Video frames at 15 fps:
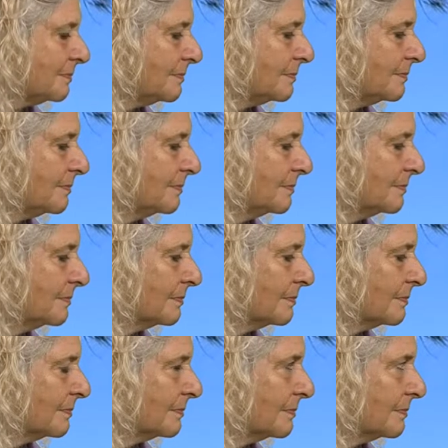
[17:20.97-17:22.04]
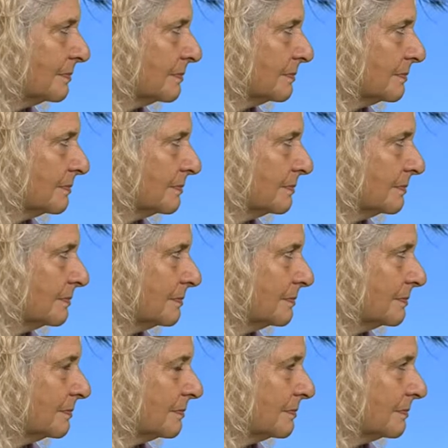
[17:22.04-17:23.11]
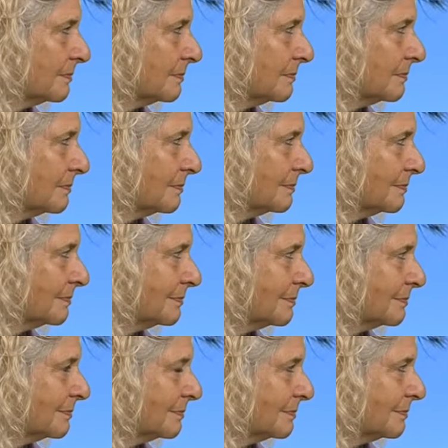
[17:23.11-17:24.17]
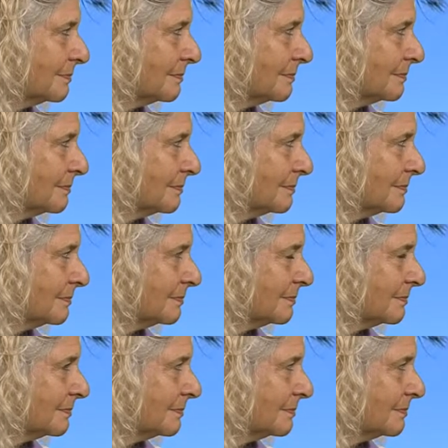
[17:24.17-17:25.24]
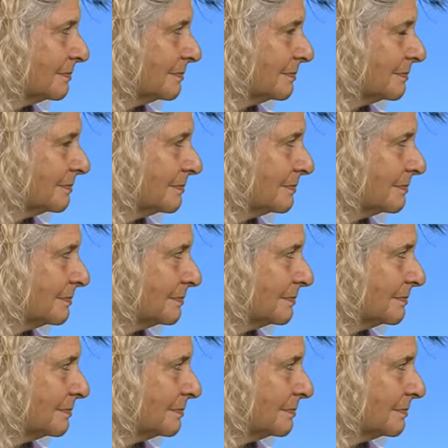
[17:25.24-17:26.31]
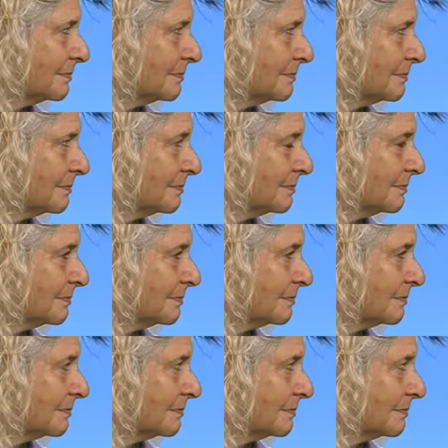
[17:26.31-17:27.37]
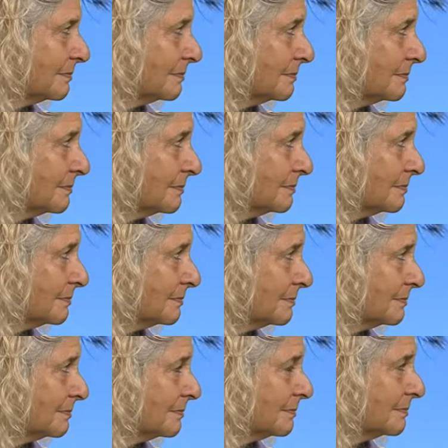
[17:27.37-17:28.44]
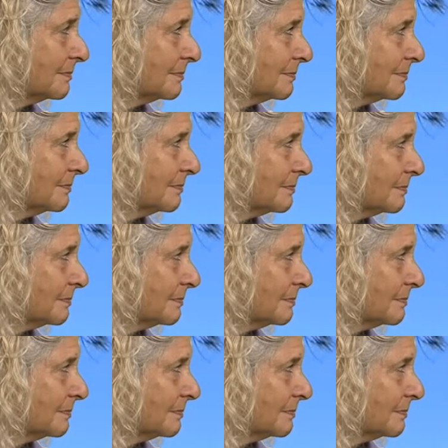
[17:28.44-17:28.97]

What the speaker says: (silent)